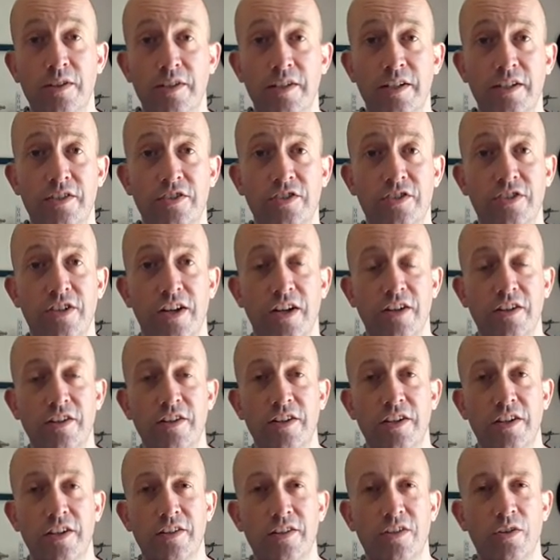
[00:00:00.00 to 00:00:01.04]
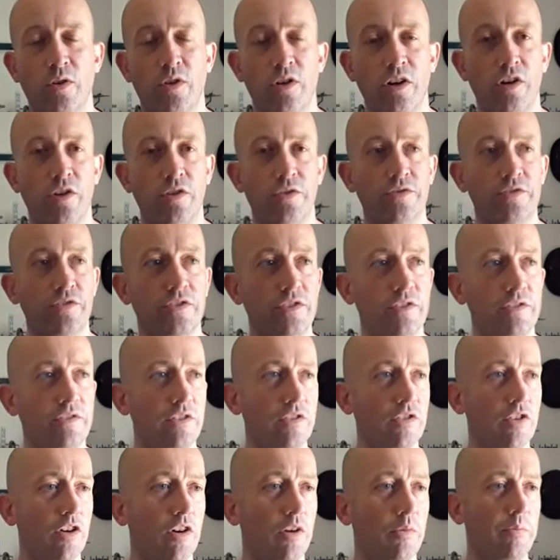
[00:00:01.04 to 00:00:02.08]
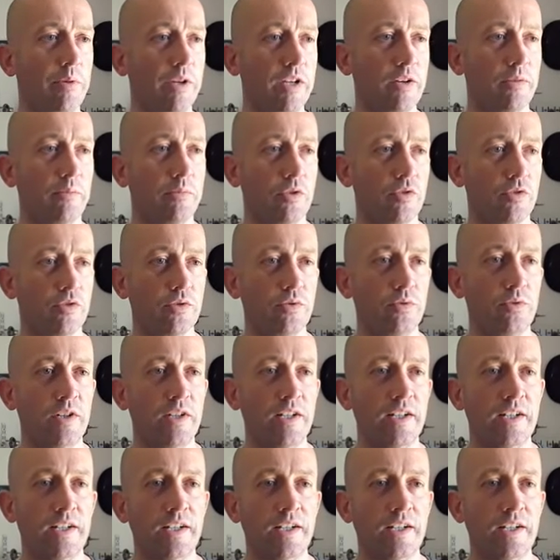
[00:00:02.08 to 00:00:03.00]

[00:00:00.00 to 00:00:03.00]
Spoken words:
they're stuck, and quite often if you've got a bigger model,